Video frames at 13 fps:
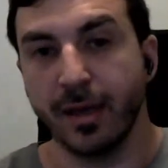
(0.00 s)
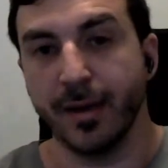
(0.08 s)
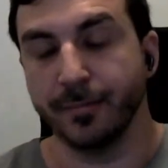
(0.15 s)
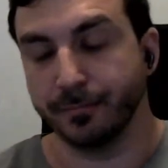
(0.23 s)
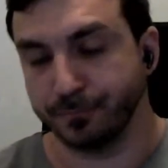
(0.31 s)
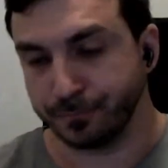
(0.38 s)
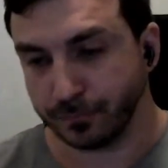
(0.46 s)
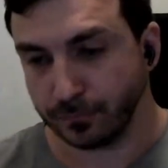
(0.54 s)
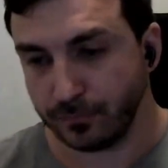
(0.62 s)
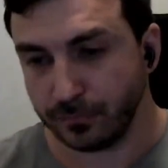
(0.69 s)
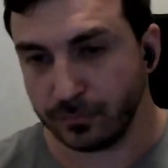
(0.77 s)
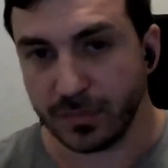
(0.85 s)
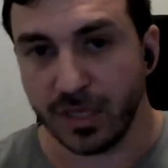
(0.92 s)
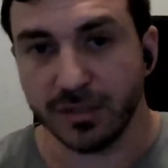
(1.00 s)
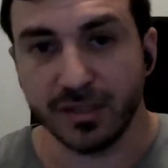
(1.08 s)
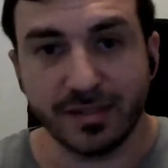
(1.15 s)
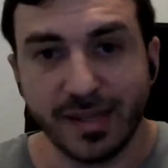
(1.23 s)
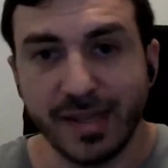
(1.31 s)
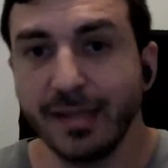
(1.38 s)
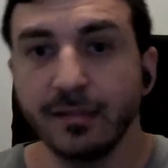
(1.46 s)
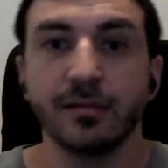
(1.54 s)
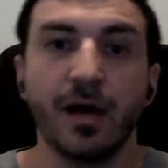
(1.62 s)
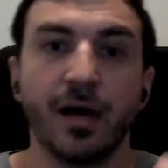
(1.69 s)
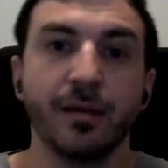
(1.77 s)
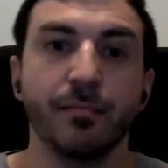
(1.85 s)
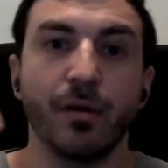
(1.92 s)
um, the
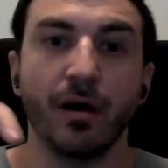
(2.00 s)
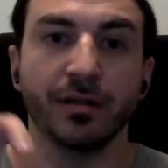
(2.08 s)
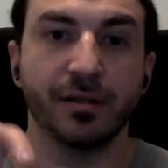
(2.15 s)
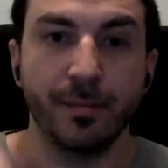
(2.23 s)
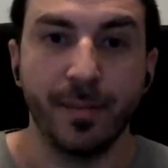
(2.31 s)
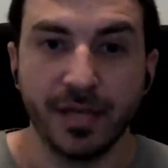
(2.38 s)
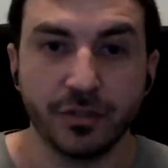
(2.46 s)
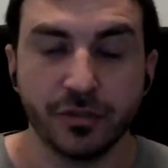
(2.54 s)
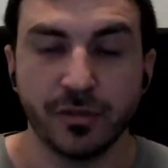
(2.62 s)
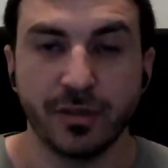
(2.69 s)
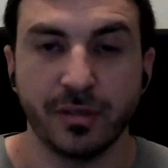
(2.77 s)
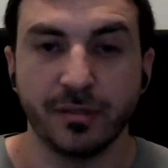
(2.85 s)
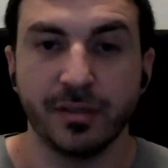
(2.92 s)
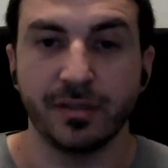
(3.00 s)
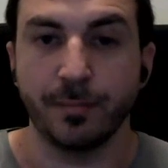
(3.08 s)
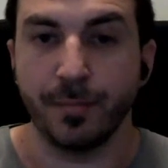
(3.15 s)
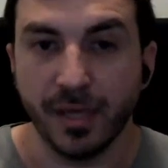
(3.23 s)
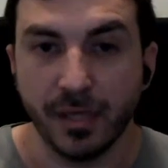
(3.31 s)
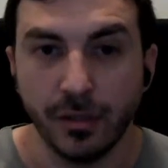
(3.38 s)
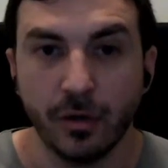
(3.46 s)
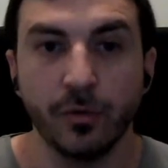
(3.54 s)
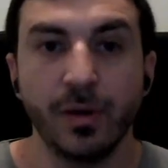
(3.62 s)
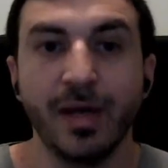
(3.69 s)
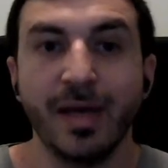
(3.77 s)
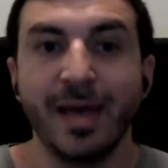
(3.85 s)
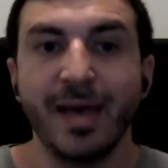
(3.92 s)
tent. I bought the mat uh, the, the
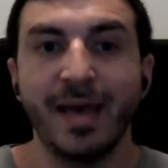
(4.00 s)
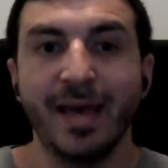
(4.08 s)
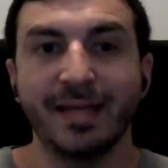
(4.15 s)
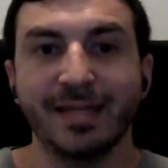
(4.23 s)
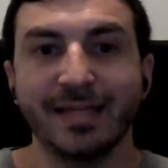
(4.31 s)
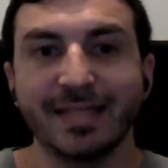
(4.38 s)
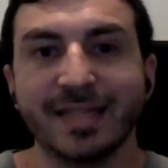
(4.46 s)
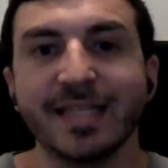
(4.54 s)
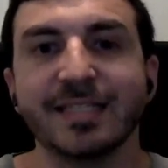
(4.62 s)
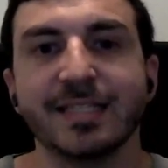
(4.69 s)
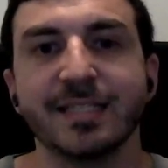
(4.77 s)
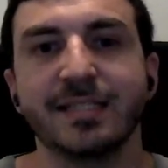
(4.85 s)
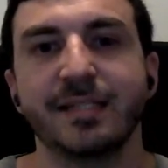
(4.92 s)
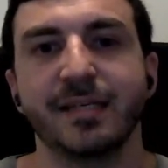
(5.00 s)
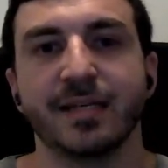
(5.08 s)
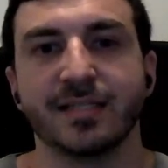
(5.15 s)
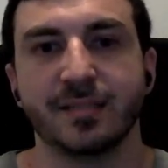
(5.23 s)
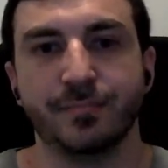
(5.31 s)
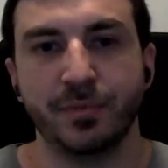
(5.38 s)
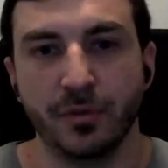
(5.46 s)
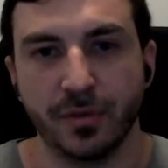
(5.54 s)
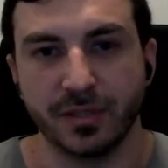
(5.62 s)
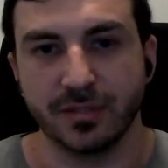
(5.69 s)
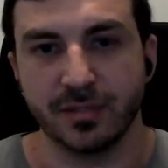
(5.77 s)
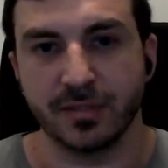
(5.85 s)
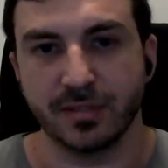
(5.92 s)
pillow. And this is the
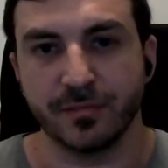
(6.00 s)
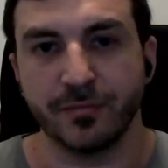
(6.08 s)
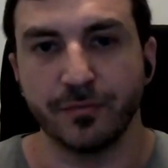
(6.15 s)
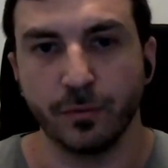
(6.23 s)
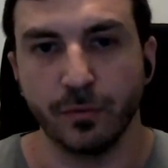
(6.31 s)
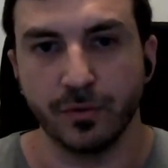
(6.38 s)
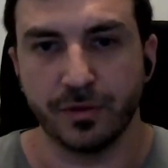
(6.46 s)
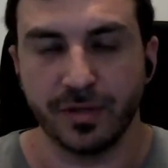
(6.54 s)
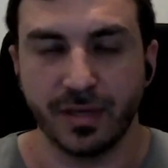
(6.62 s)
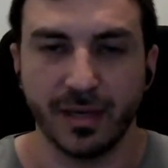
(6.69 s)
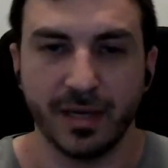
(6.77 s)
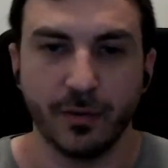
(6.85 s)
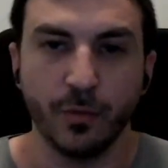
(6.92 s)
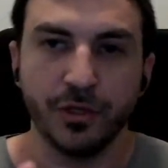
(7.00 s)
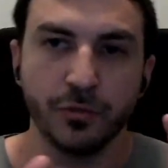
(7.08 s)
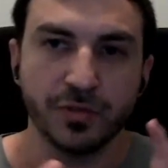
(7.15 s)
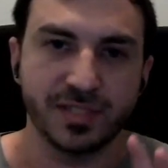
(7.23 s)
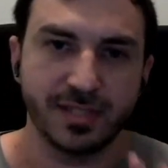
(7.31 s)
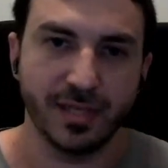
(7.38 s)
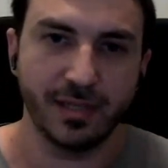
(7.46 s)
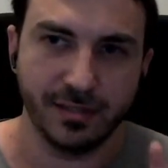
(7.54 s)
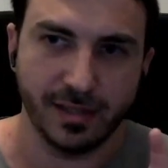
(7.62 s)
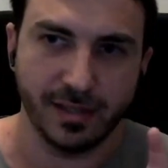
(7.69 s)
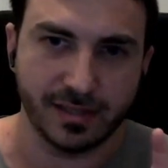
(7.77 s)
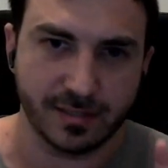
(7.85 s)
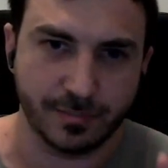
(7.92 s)
experience. It's a full thing. And when you're
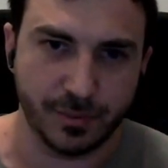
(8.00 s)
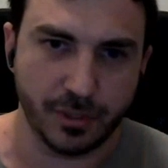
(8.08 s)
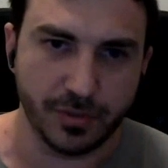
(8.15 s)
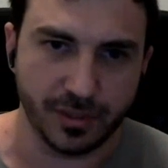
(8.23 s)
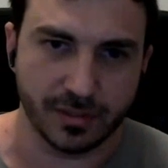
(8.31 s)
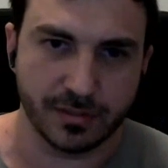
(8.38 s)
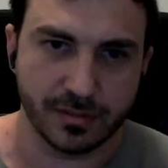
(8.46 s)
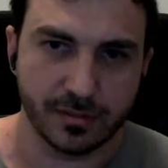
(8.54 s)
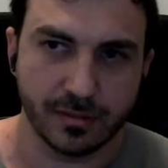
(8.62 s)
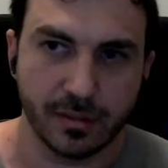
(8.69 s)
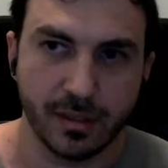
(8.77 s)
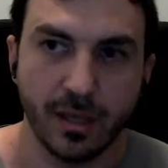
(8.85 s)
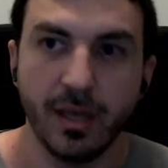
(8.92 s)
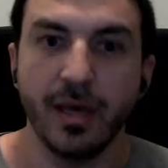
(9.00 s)
selling the experience,